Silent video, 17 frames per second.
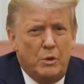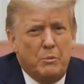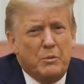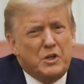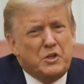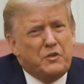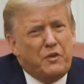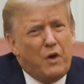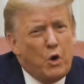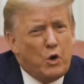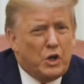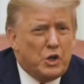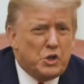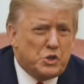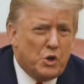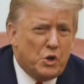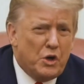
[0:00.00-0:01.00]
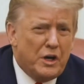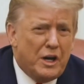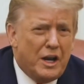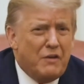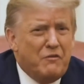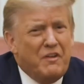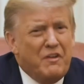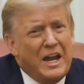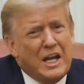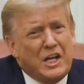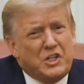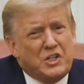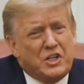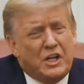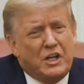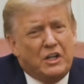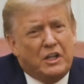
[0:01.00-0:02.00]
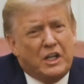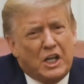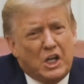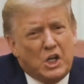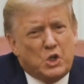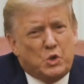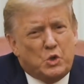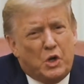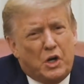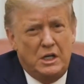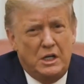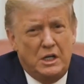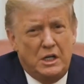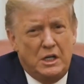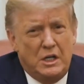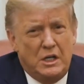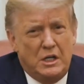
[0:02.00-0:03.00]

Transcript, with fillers: We must focus on advancing the interests,